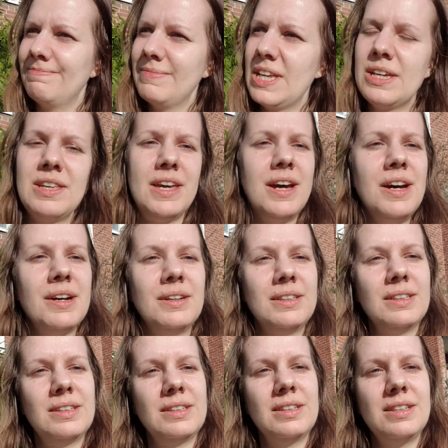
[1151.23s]
Yeah,
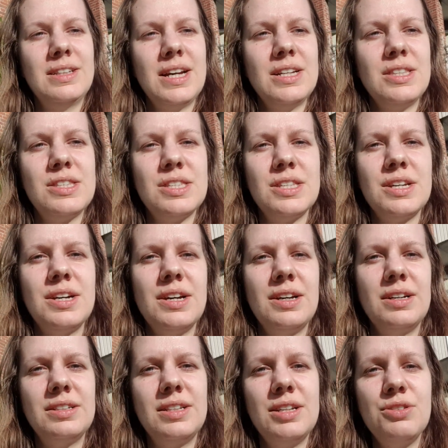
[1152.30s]
that's
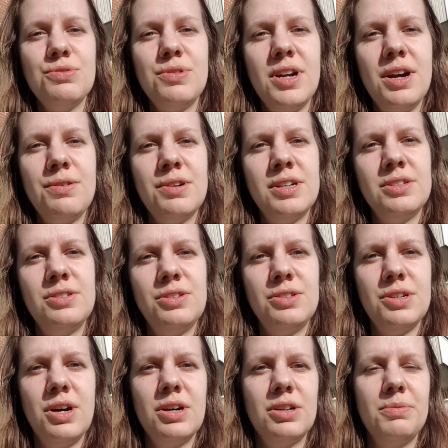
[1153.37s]
what I wanted to
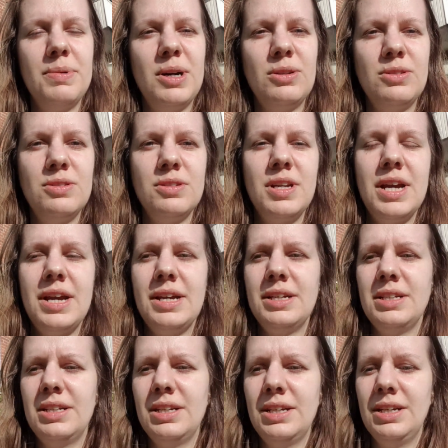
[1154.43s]
talk about today,
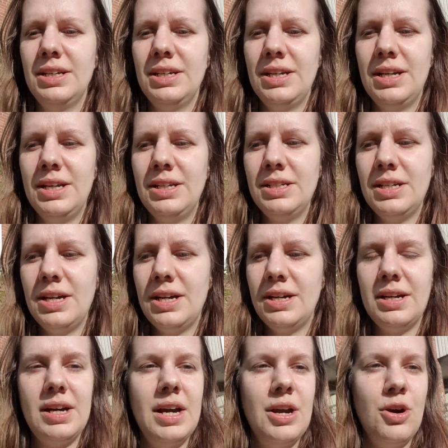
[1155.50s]
and
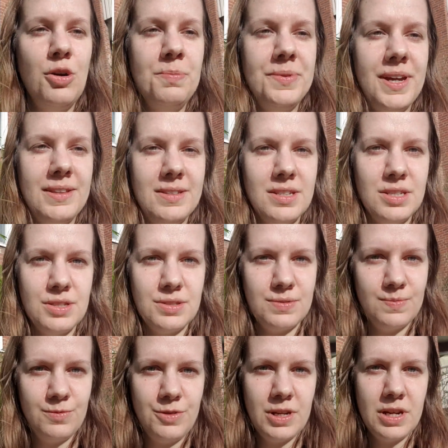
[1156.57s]
I hope that this
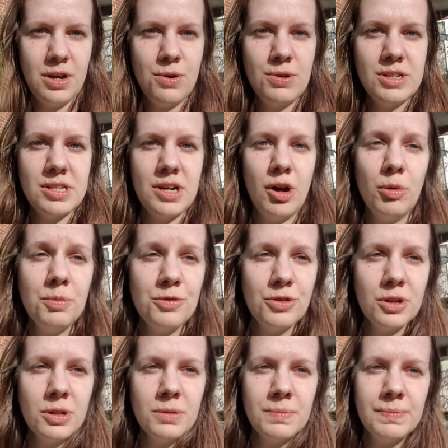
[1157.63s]
video was
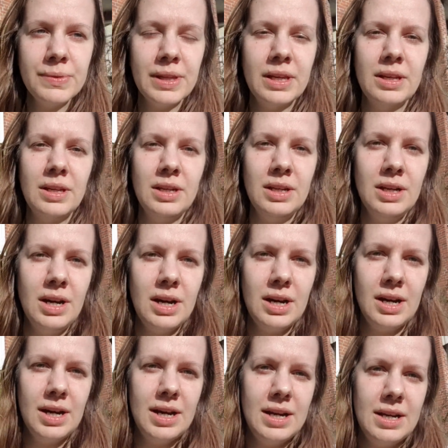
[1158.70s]
helpful.
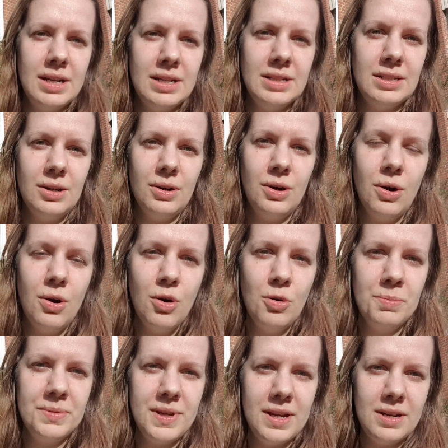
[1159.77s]
I hope
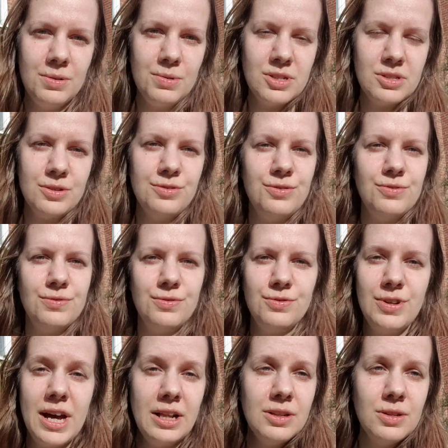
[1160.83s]
that it was of
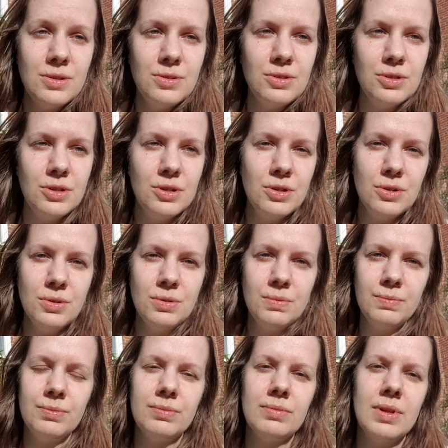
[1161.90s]
value to you.
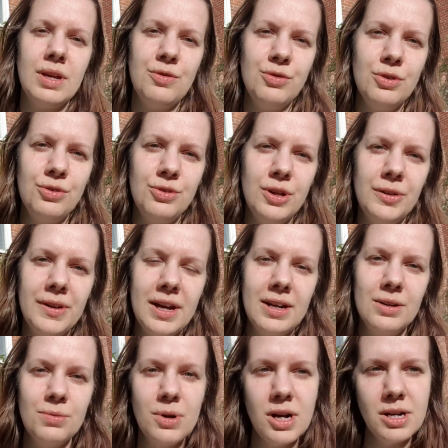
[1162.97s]
If you feel that
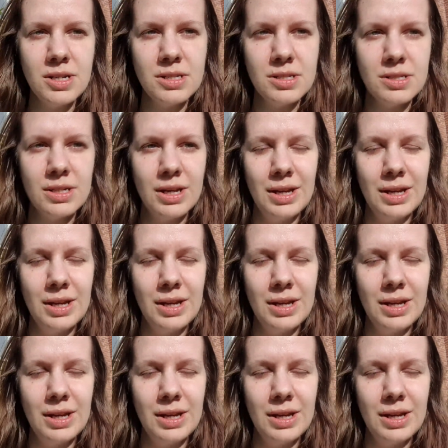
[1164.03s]
it was,